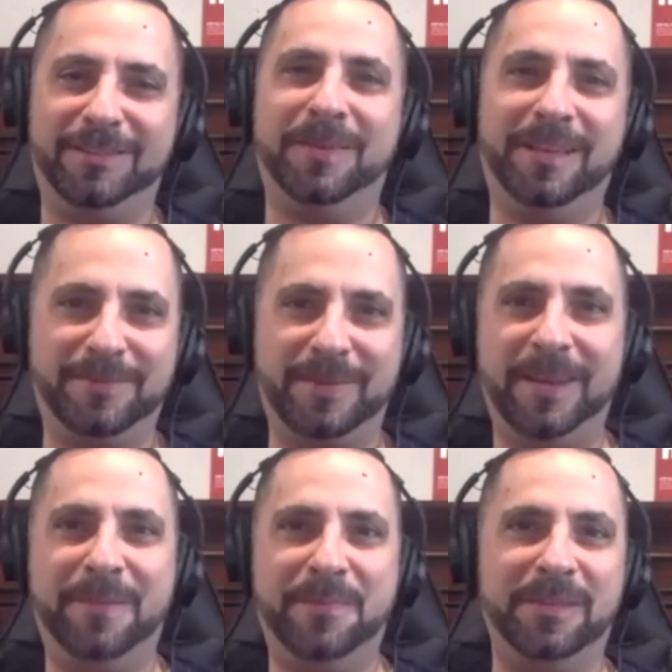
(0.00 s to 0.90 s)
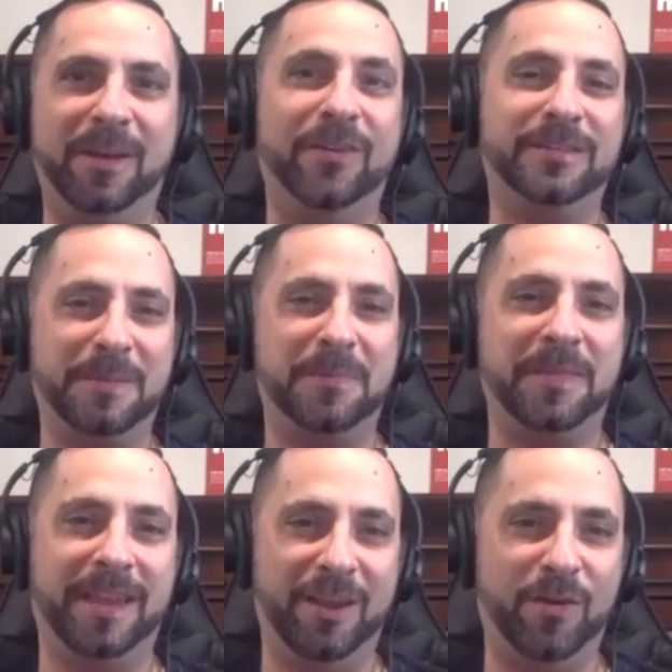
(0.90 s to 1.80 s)
As many people know, as the people
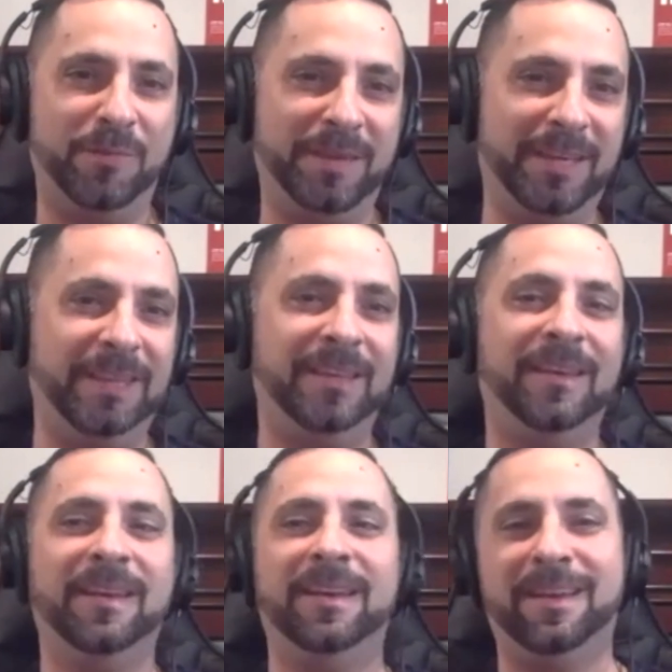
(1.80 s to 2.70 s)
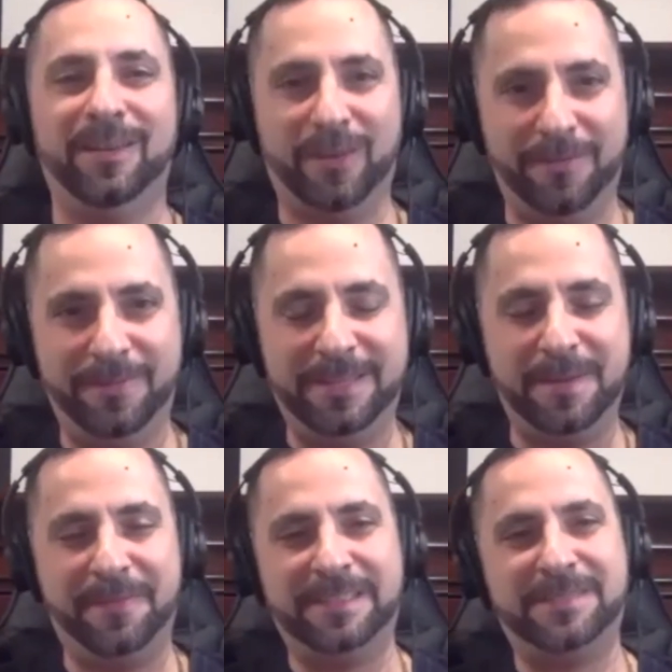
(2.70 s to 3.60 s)
that know me or have been to my
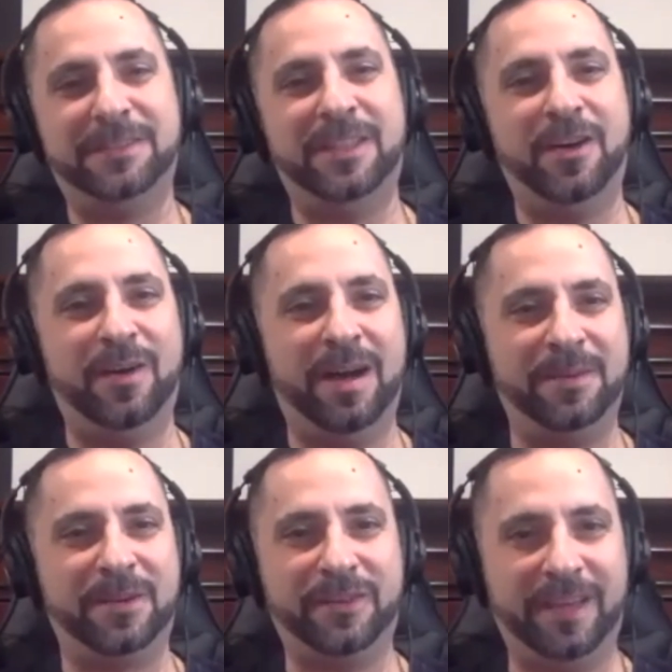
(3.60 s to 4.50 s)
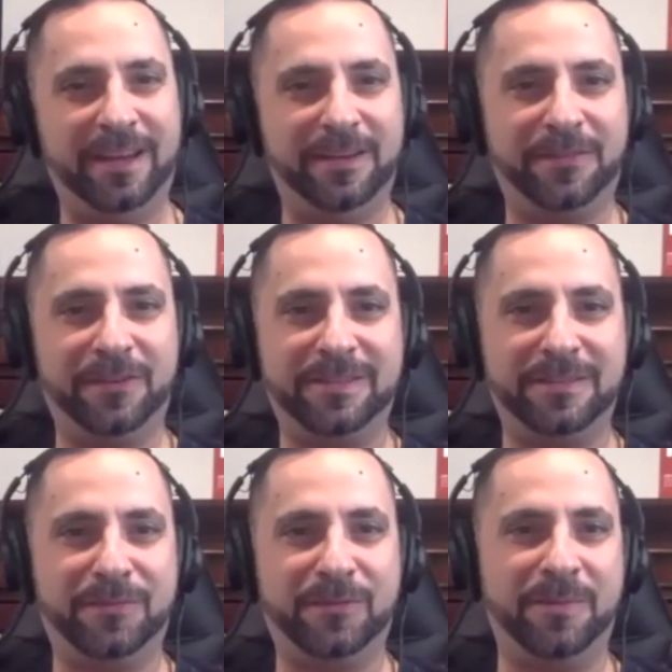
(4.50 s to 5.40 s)
festival know, I'm a creator first and
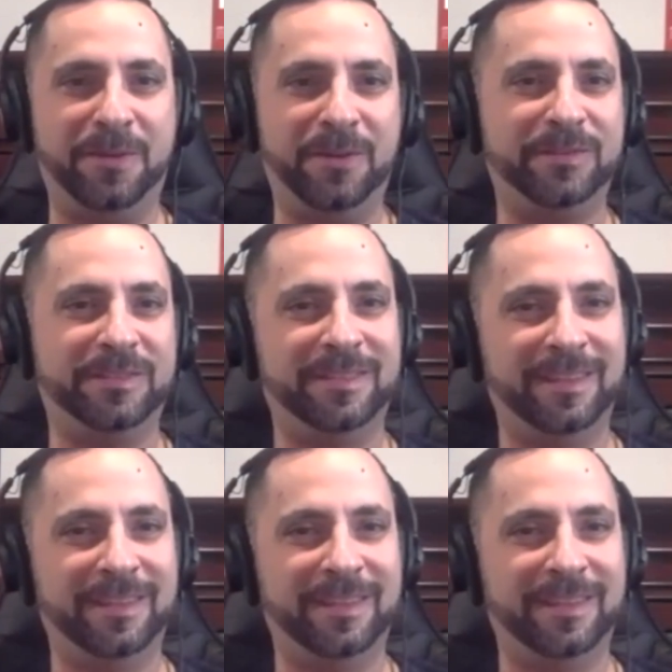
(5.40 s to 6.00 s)
foremost.